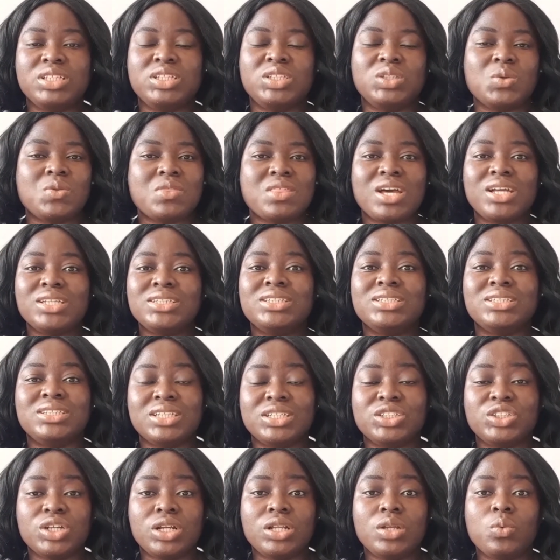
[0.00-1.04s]
So that's
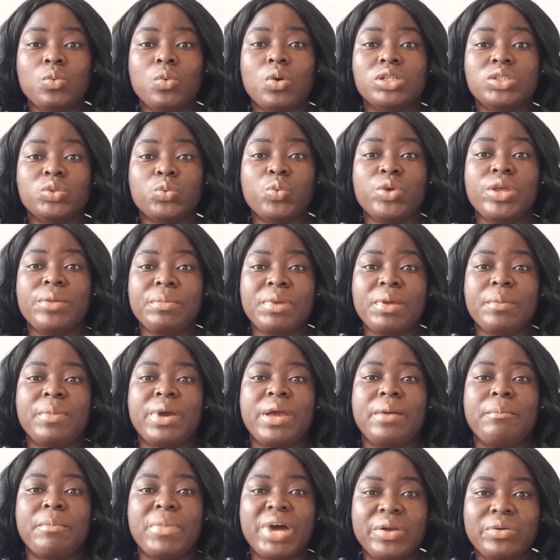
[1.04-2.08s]
essentially what we mean by
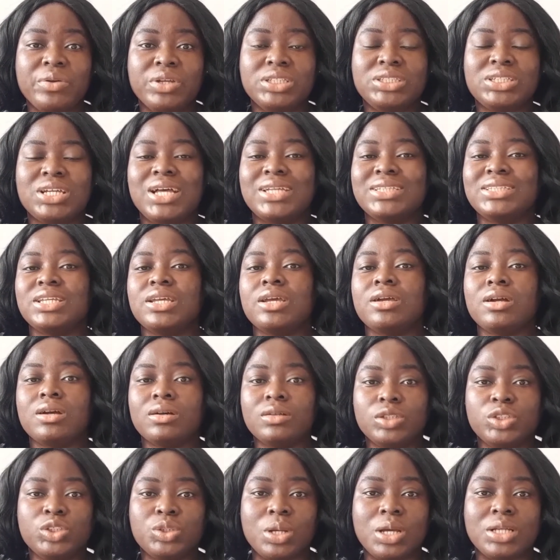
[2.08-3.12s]
marriage as a
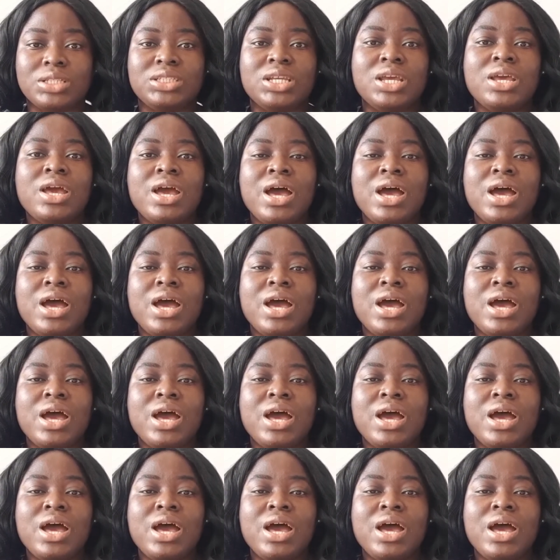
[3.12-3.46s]
contract.